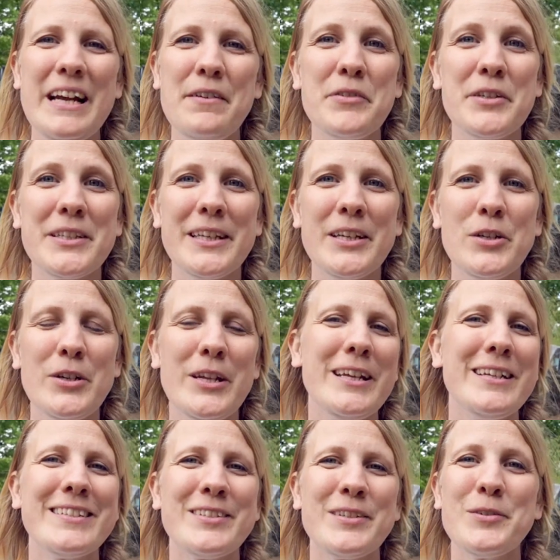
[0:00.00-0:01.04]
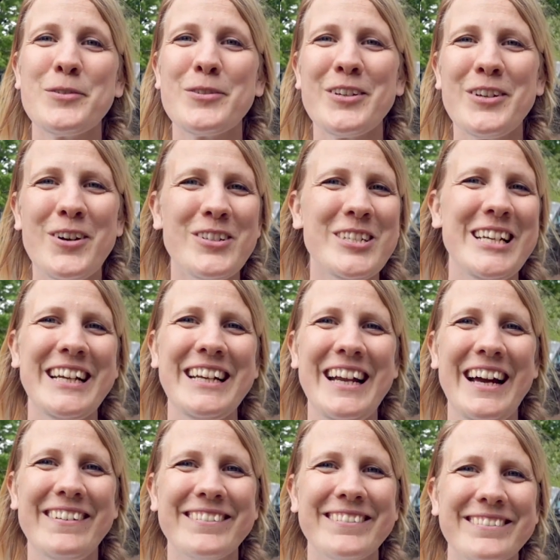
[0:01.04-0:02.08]
everything you need, so go check it
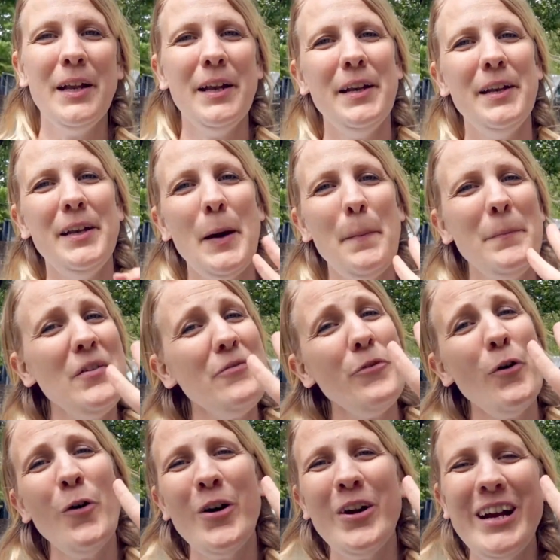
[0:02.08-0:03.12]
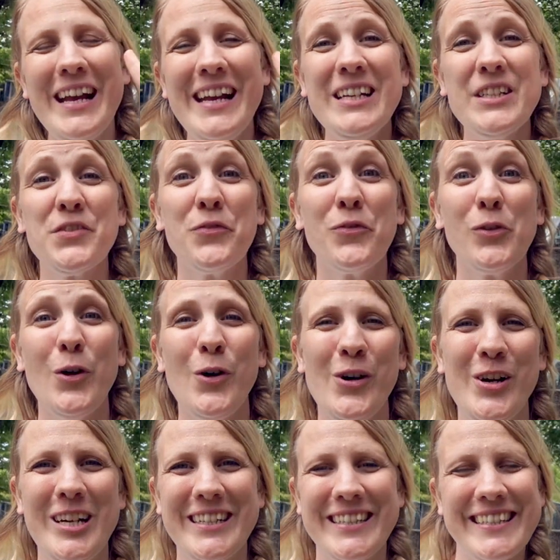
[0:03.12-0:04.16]
out. Number 4 is
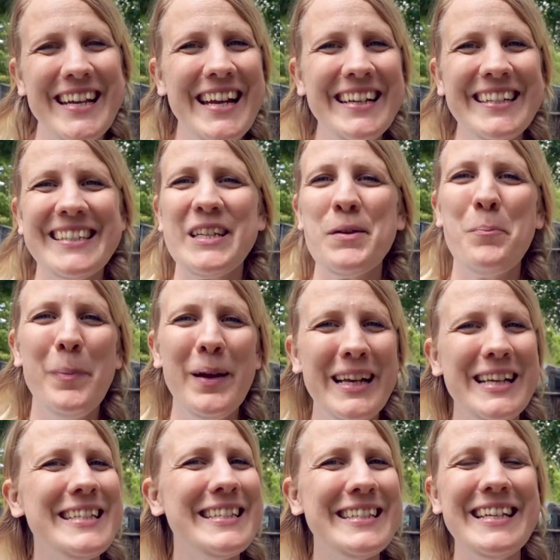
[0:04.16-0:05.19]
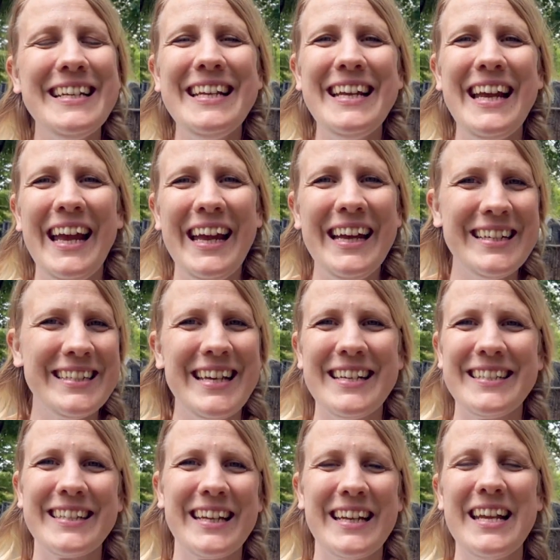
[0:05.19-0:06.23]
Florence. It's the biggest city in
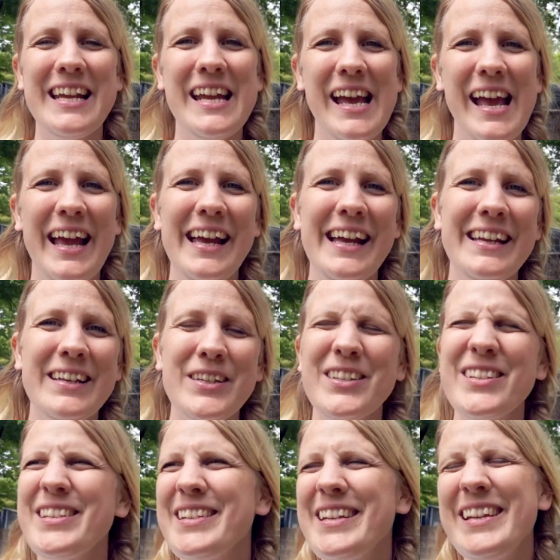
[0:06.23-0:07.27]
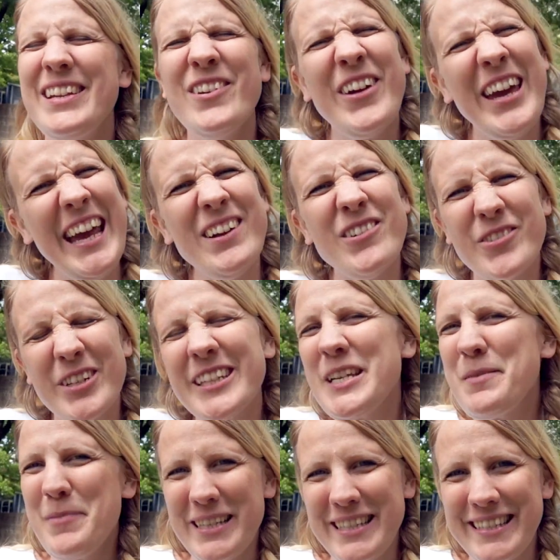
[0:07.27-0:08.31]
Tuscany and you can't
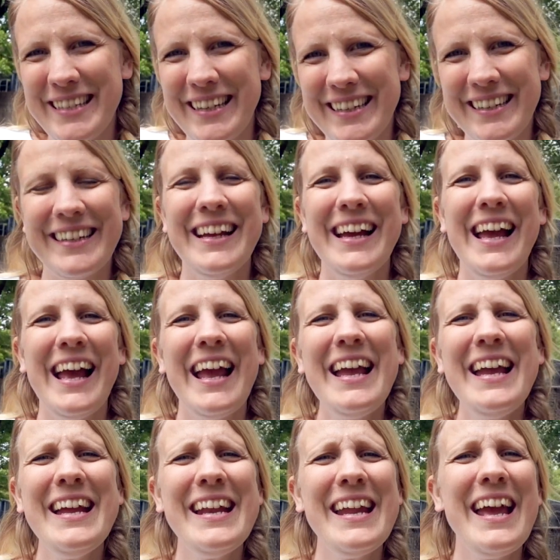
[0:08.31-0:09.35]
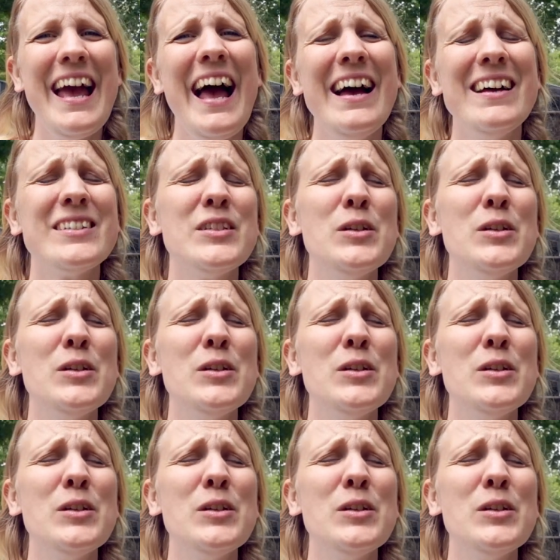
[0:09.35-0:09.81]
really miss it. It has